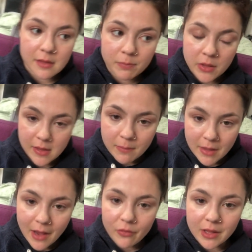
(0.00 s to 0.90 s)
But deep
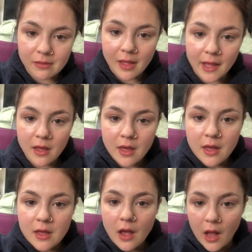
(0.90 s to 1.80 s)
down, it's like,
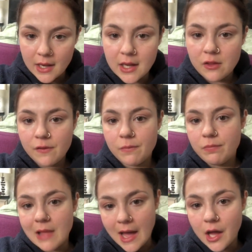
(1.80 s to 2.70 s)
I need to
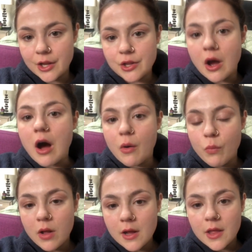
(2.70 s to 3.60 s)
let her
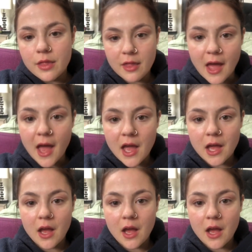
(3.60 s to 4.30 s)
know that